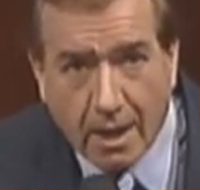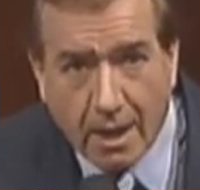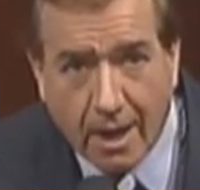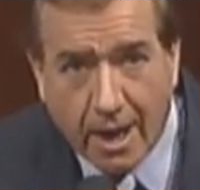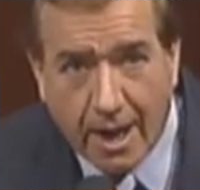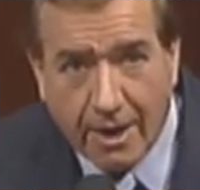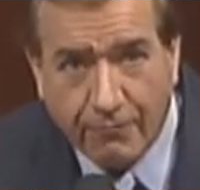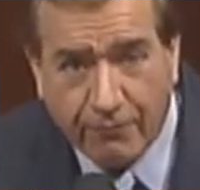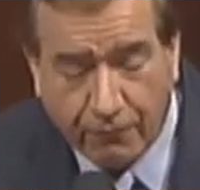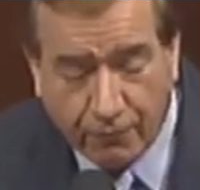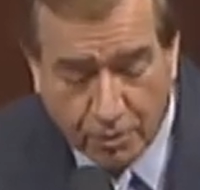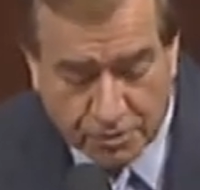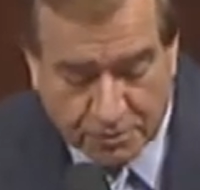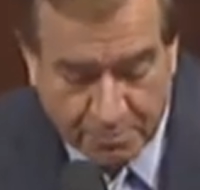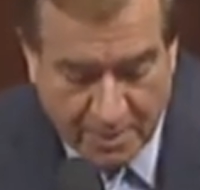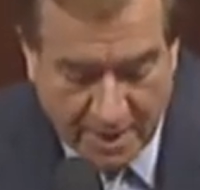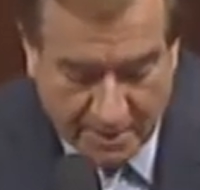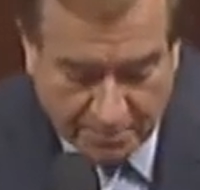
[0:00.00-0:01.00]
I
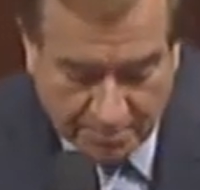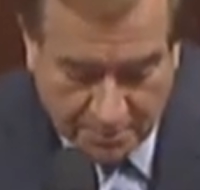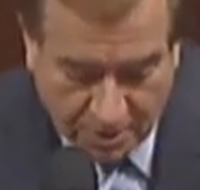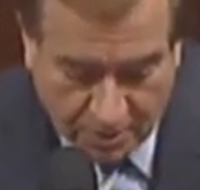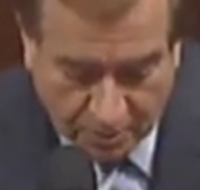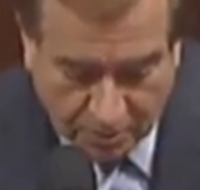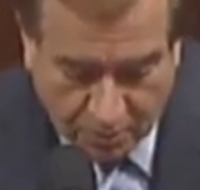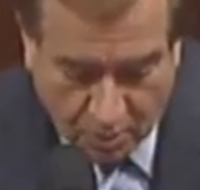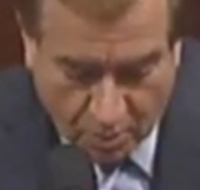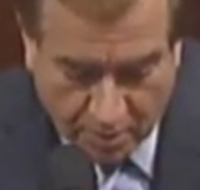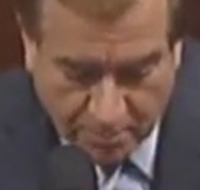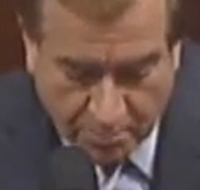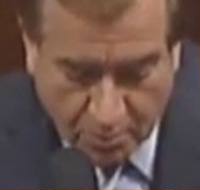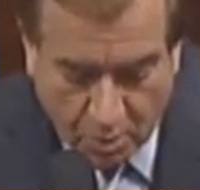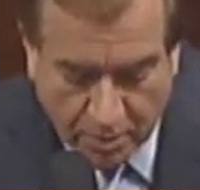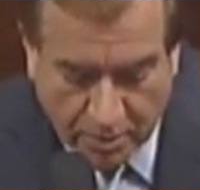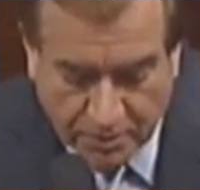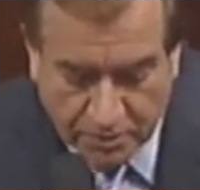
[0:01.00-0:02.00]
first met Milt Gordon
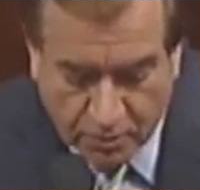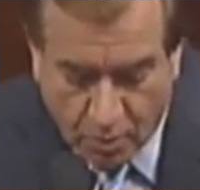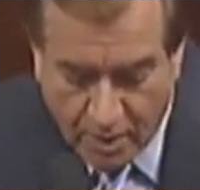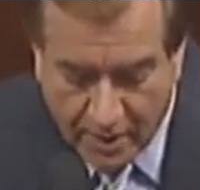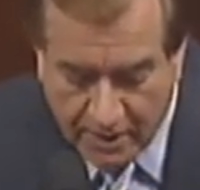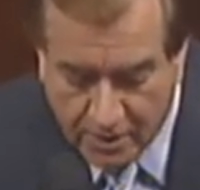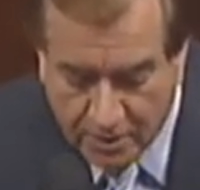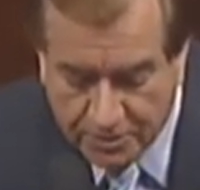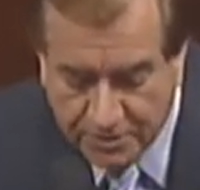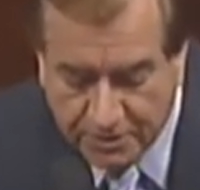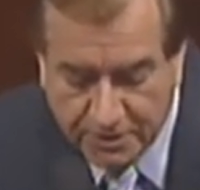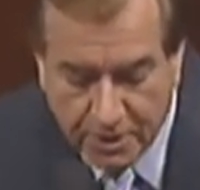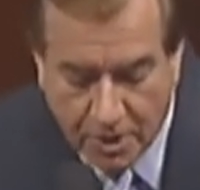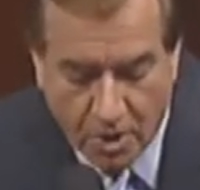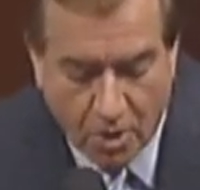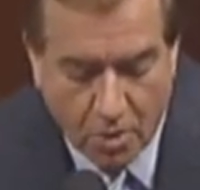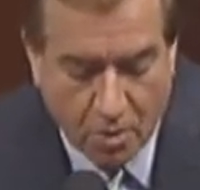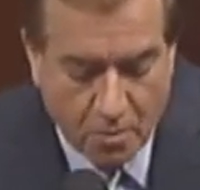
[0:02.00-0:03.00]
more than 20 years
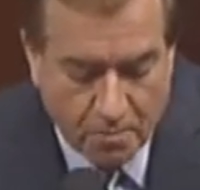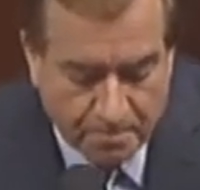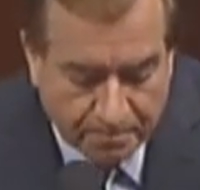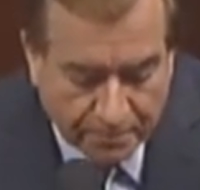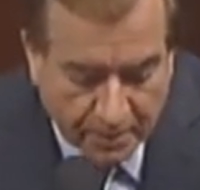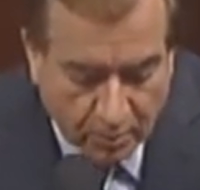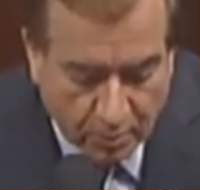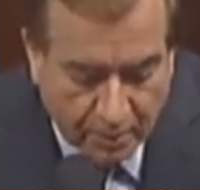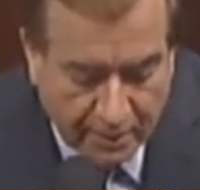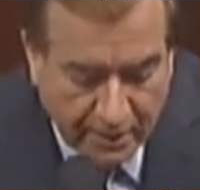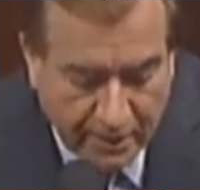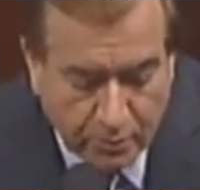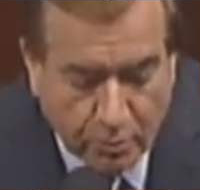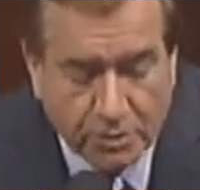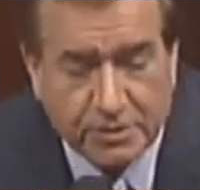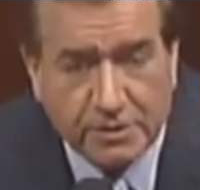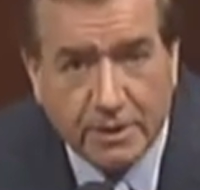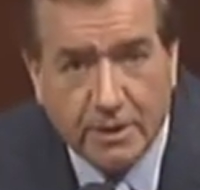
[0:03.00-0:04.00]
ago when he
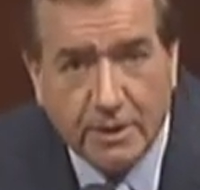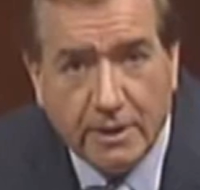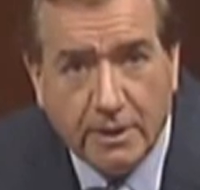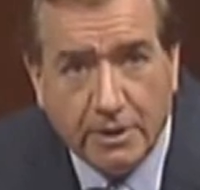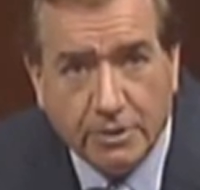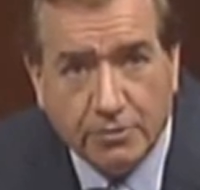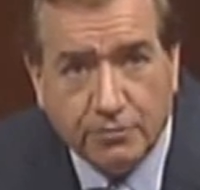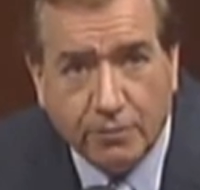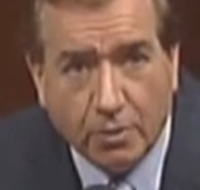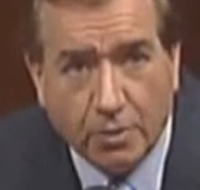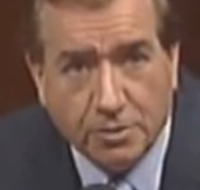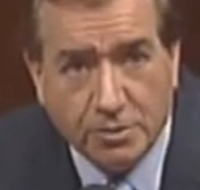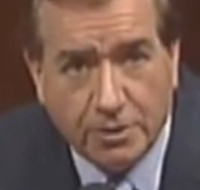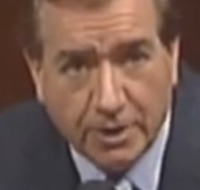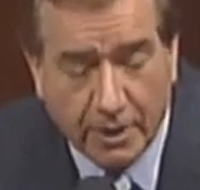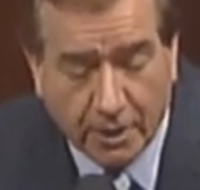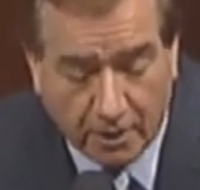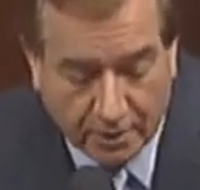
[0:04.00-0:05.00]
was in his
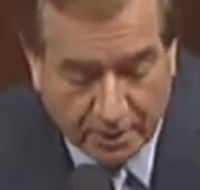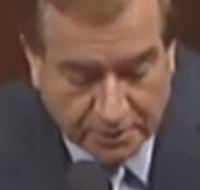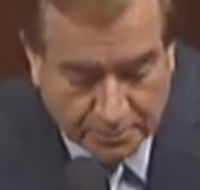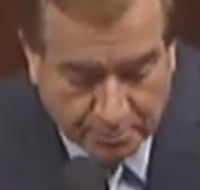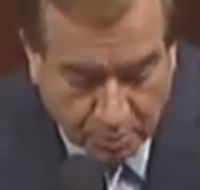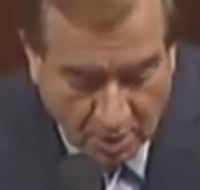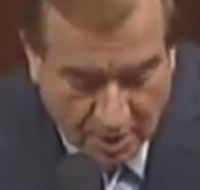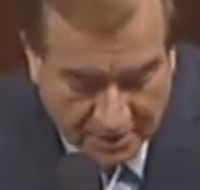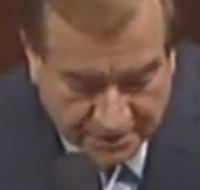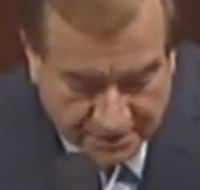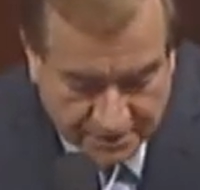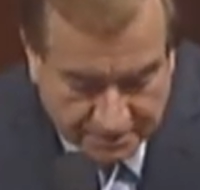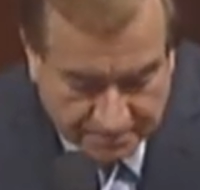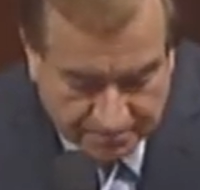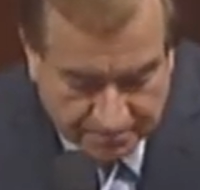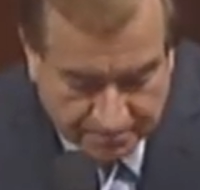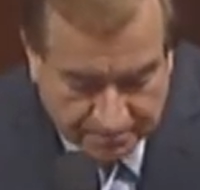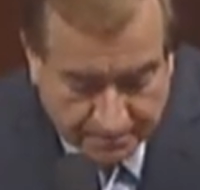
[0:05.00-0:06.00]
first year as president
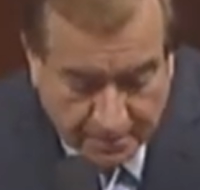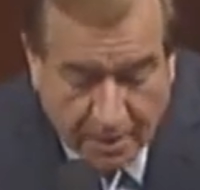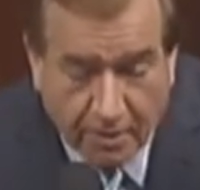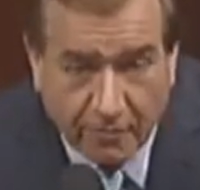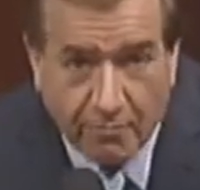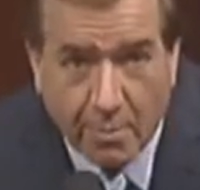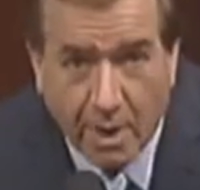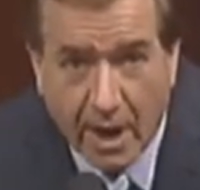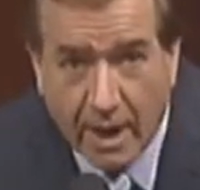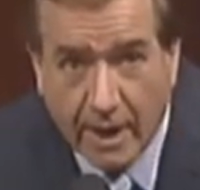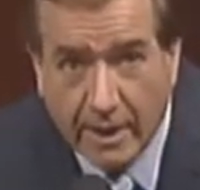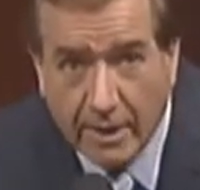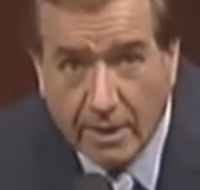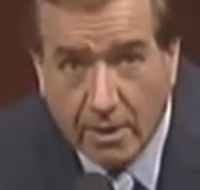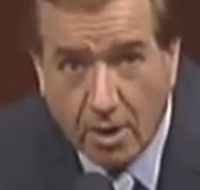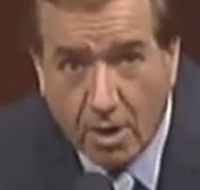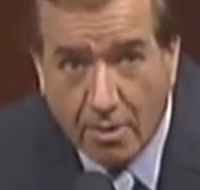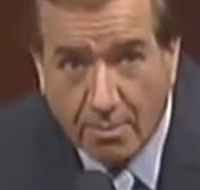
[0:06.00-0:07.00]
of
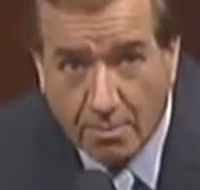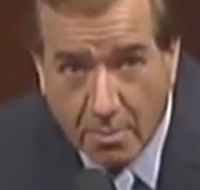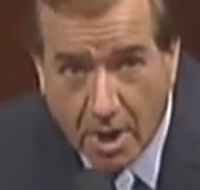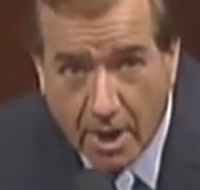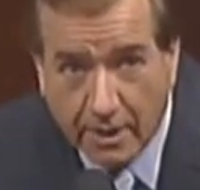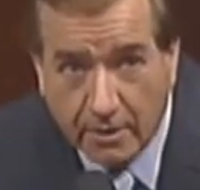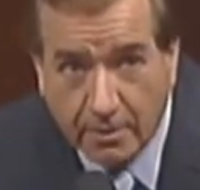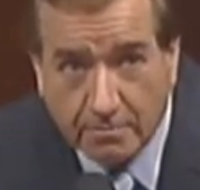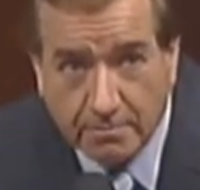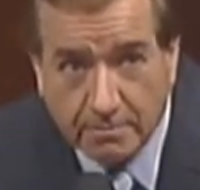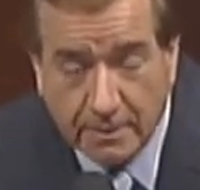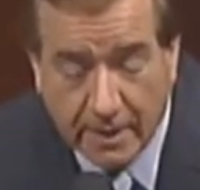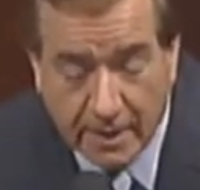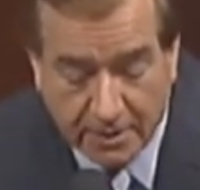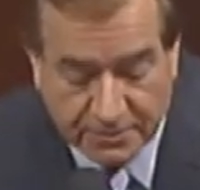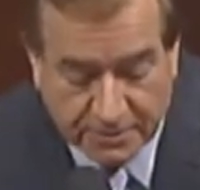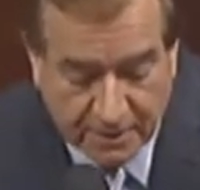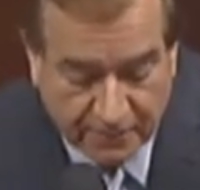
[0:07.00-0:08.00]
my alma mater,
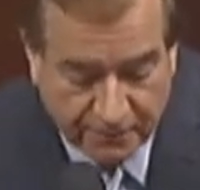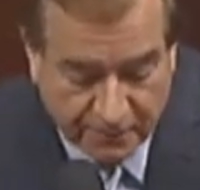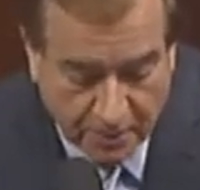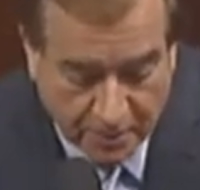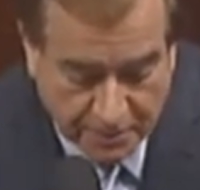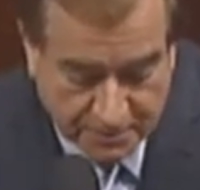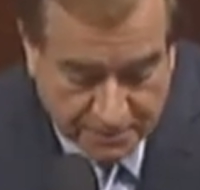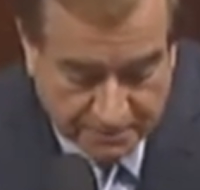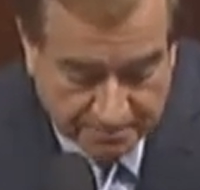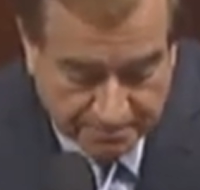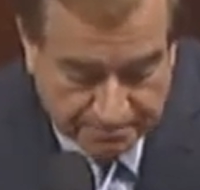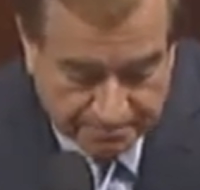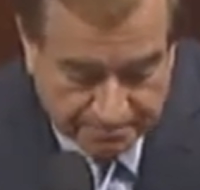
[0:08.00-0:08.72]
Cal State Fullerton.